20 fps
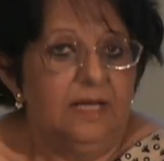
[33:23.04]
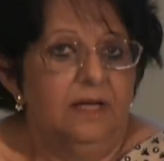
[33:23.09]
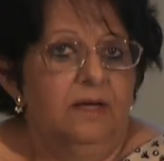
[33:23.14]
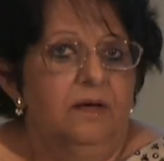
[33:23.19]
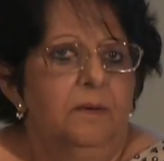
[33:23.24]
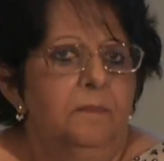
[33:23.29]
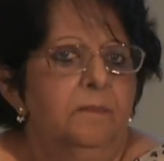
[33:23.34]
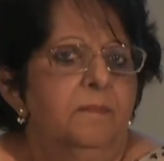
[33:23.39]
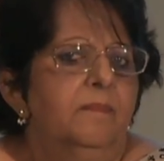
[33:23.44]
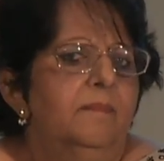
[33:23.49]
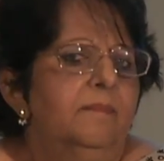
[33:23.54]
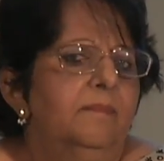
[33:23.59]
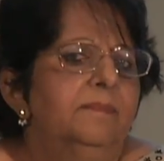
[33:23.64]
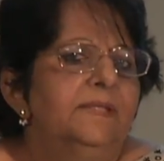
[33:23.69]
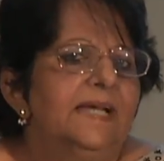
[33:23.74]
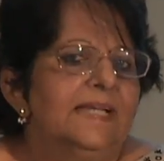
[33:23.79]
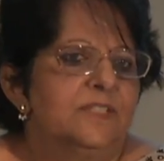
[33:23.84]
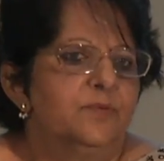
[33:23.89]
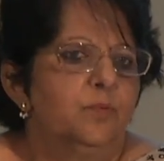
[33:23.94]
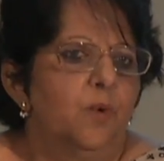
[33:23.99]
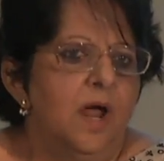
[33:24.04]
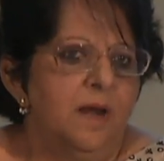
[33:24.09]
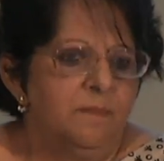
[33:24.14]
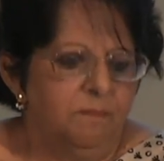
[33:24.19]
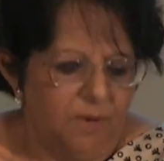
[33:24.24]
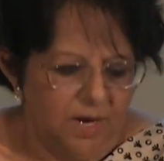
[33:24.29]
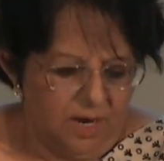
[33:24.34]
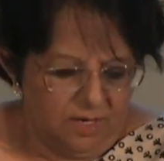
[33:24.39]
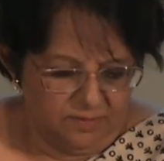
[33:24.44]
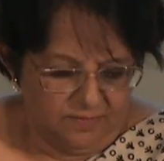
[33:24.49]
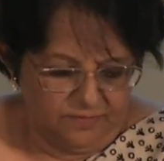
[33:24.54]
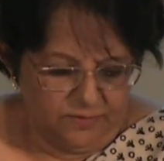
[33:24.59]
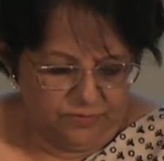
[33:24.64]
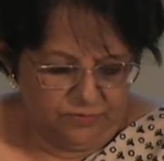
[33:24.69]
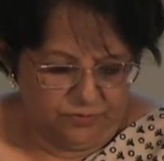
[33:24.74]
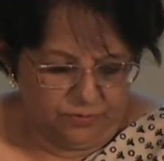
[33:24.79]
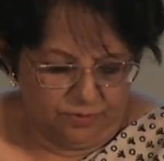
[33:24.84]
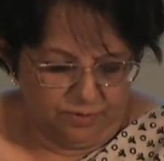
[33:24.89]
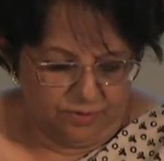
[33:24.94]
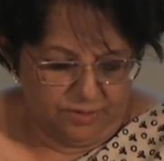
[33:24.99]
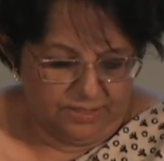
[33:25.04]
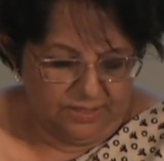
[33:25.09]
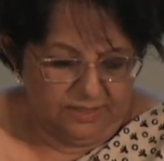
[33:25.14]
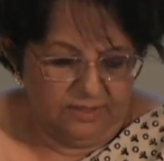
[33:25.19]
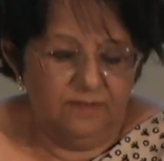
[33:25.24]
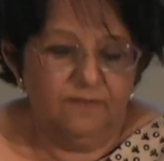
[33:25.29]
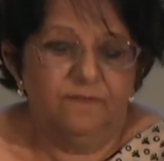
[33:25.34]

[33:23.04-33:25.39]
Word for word: Um, that's one part of the story,